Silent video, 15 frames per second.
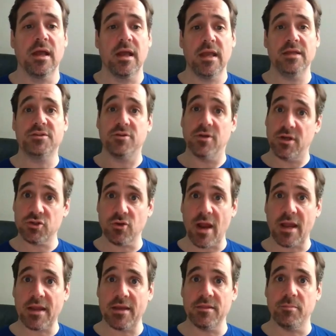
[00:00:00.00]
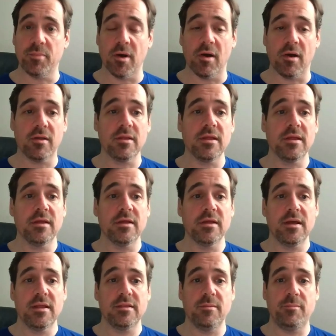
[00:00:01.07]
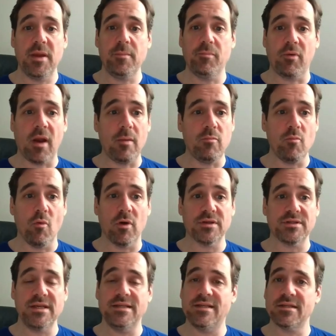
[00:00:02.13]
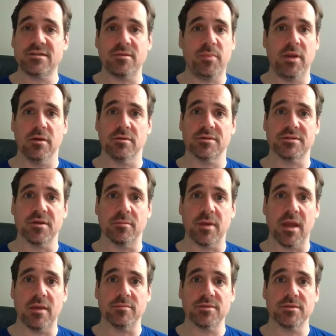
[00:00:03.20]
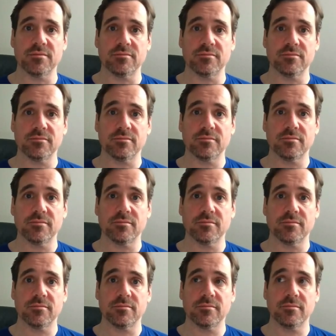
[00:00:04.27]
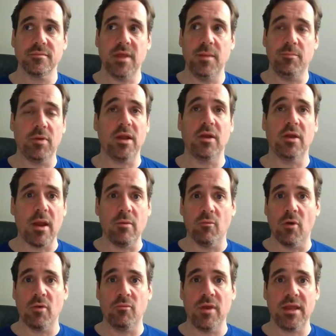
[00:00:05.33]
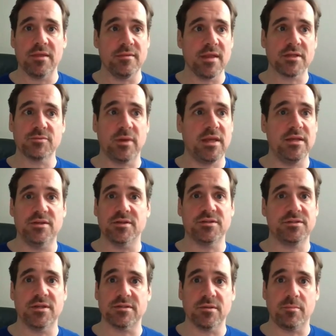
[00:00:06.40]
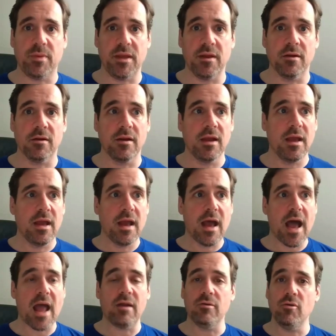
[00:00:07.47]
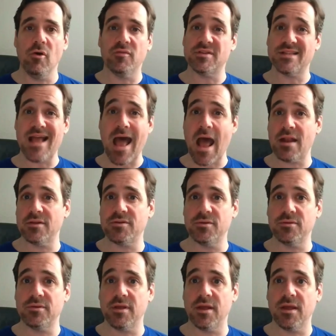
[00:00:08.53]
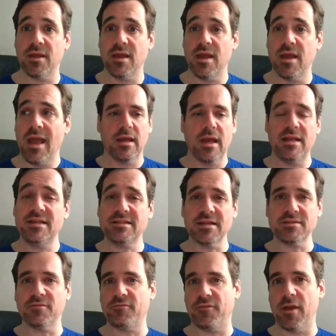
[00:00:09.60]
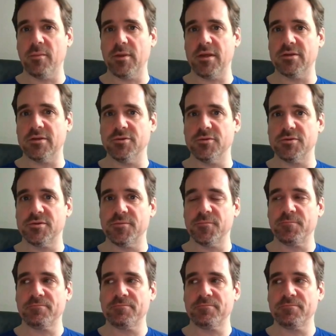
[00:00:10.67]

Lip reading: He's good at tracking the ball. The big problem was he disappeared in some games. He played great one week, and the next week he just disappeared. I don't know if it's an attitude thing. And he's got some family issues.